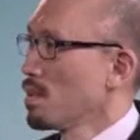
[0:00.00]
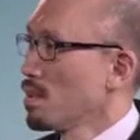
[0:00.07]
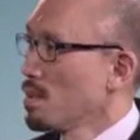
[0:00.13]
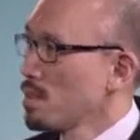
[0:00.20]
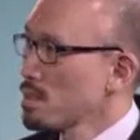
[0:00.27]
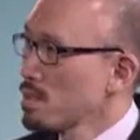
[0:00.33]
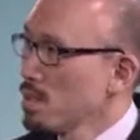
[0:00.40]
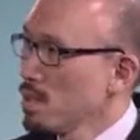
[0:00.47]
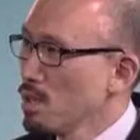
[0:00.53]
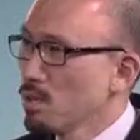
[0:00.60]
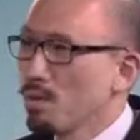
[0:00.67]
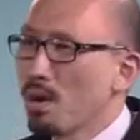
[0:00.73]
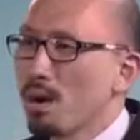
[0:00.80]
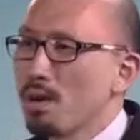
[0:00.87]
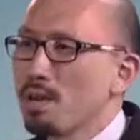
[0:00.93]
Let's say
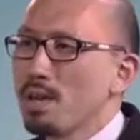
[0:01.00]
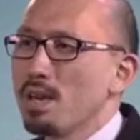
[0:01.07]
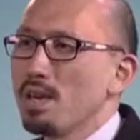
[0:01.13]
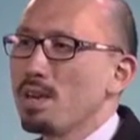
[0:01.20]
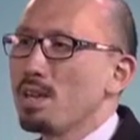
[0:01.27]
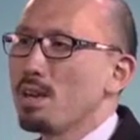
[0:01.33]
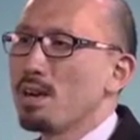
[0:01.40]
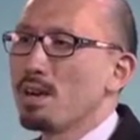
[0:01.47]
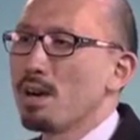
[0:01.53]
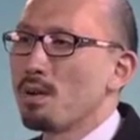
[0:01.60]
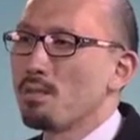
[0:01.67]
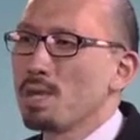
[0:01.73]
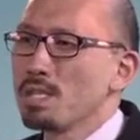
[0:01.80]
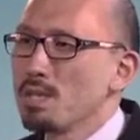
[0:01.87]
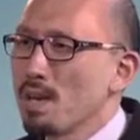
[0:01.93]
you are in a, uh,
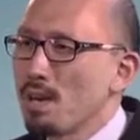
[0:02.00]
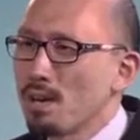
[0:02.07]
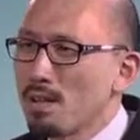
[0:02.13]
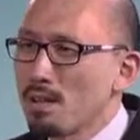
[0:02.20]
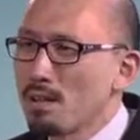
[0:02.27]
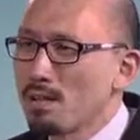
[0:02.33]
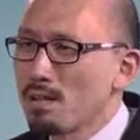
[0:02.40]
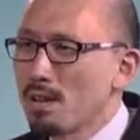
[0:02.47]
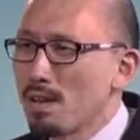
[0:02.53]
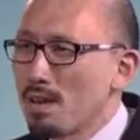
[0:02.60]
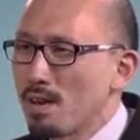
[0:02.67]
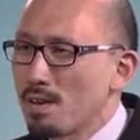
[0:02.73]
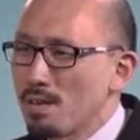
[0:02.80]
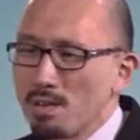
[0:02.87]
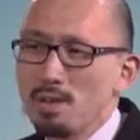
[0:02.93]
a retail,
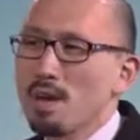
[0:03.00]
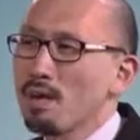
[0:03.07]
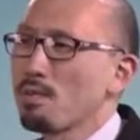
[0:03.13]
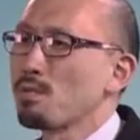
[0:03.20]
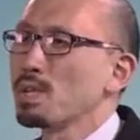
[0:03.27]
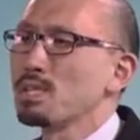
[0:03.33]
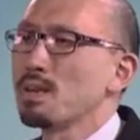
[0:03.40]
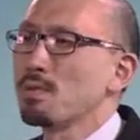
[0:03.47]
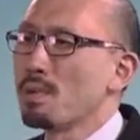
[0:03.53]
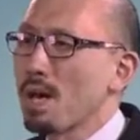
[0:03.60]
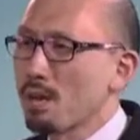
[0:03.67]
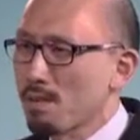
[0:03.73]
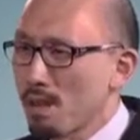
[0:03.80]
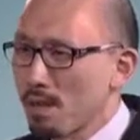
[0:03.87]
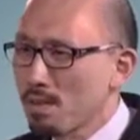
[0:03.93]
uh, you have a retail
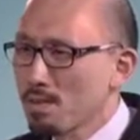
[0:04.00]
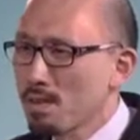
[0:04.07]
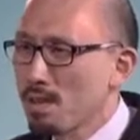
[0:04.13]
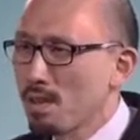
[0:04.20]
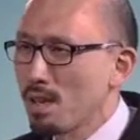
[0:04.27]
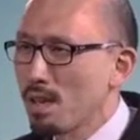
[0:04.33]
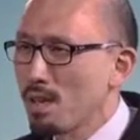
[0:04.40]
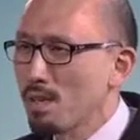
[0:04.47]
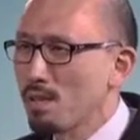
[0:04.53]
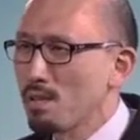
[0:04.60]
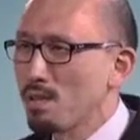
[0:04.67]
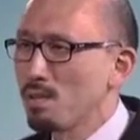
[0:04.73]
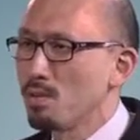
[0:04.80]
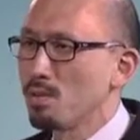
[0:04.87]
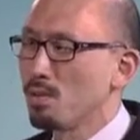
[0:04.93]
background and
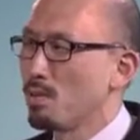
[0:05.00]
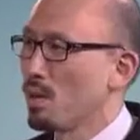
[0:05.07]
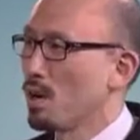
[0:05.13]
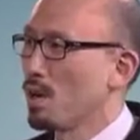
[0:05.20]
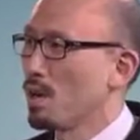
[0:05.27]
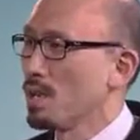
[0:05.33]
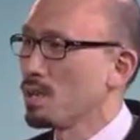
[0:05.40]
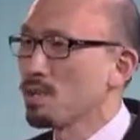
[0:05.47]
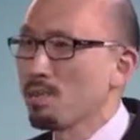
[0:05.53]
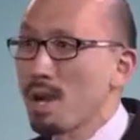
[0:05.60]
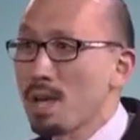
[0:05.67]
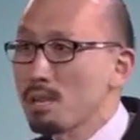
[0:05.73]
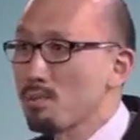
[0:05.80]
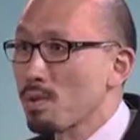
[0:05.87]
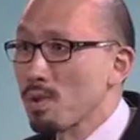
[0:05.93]
you uh,
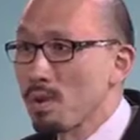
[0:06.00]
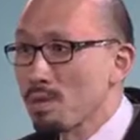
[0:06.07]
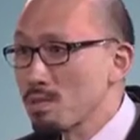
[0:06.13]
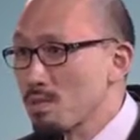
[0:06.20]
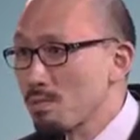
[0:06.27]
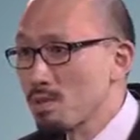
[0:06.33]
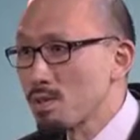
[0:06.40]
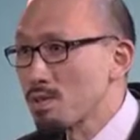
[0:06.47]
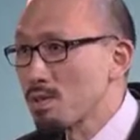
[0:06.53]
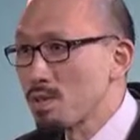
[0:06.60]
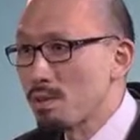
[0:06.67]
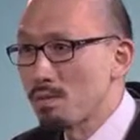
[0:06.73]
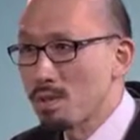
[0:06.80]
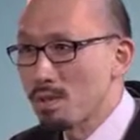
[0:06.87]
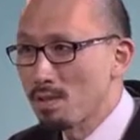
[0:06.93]
interact with customers
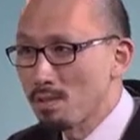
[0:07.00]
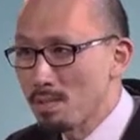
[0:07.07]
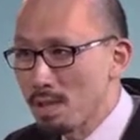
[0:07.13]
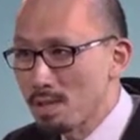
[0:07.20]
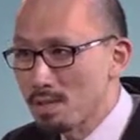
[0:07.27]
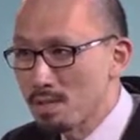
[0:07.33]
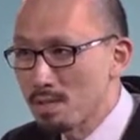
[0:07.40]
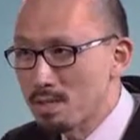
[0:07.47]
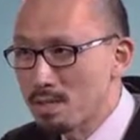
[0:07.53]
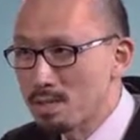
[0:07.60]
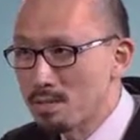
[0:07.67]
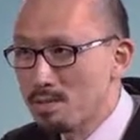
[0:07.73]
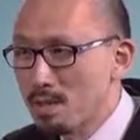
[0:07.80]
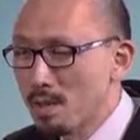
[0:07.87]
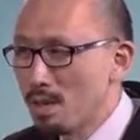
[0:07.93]
on a regular
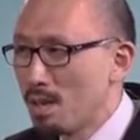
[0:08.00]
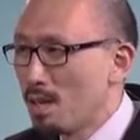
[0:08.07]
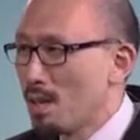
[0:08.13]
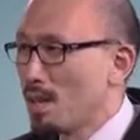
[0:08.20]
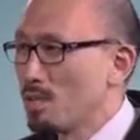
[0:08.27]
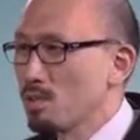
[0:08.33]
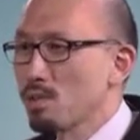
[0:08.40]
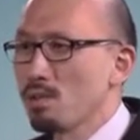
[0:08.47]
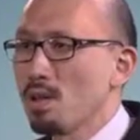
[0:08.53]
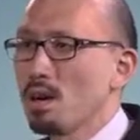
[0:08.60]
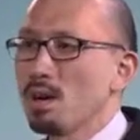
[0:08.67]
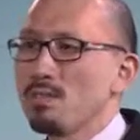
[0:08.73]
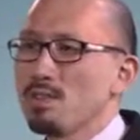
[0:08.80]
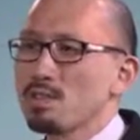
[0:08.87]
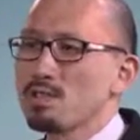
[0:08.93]
basis. And so a
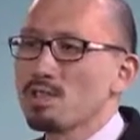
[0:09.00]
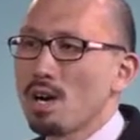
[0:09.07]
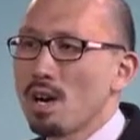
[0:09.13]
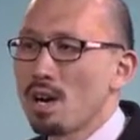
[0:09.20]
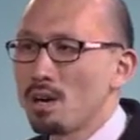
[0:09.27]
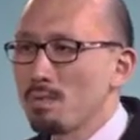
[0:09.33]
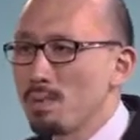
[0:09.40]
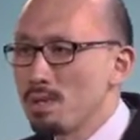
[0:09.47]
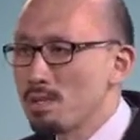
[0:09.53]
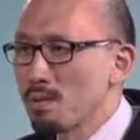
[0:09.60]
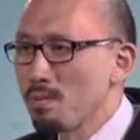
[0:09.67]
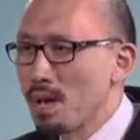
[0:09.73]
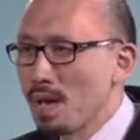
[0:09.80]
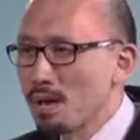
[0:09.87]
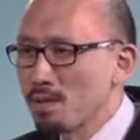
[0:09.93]
lot of your job is
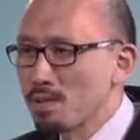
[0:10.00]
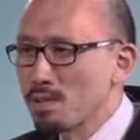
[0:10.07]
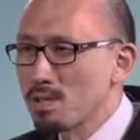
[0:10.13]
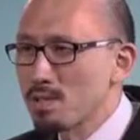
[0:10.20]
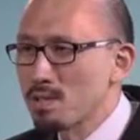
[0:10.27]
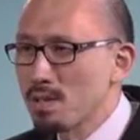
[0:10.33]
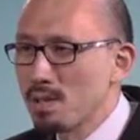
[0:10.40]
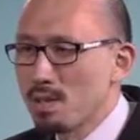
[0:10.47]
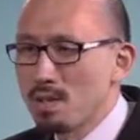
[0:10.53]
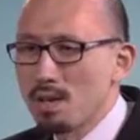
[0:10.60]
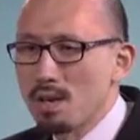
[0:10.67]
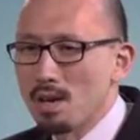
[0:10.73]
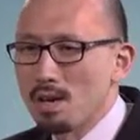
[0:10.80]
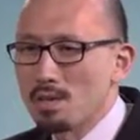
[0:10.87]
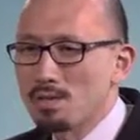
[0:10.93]
about
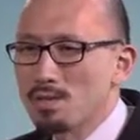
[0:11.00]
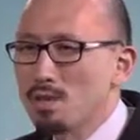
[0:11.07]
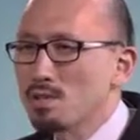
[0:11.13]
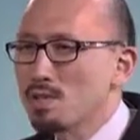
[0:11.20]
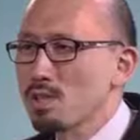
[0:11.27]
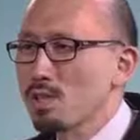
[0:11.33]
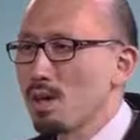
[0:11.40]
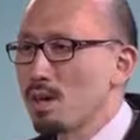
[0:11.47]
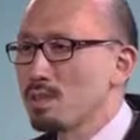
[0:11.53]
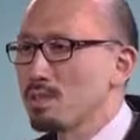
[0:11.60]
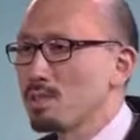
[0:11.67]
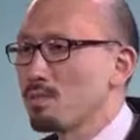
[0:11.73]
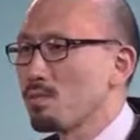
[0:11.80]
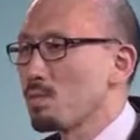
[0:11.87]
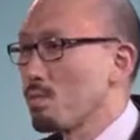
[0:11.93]
uh,
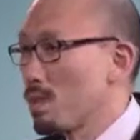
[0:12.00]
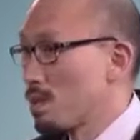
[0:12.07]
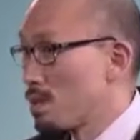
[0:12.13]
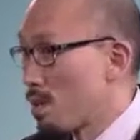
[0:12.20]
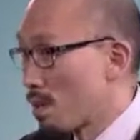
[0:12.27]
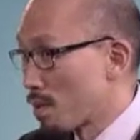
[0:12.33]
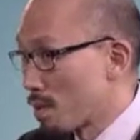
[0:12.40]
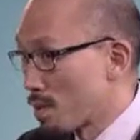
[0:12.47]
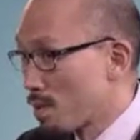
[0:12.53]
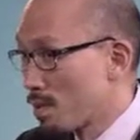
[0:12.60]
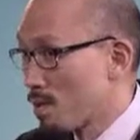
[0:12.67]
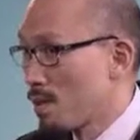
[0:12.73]
socializing with one another